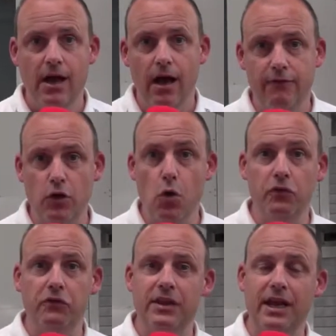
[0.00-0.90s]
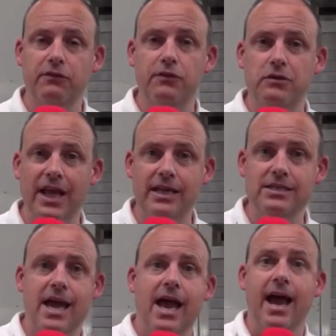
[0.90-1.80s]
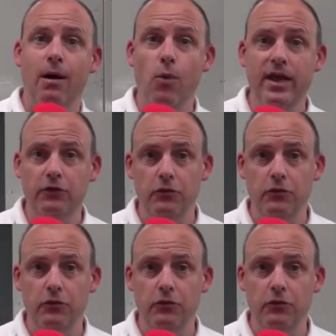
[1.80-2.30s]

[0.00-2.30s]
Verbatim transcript: Over the course of the next few days and weeks,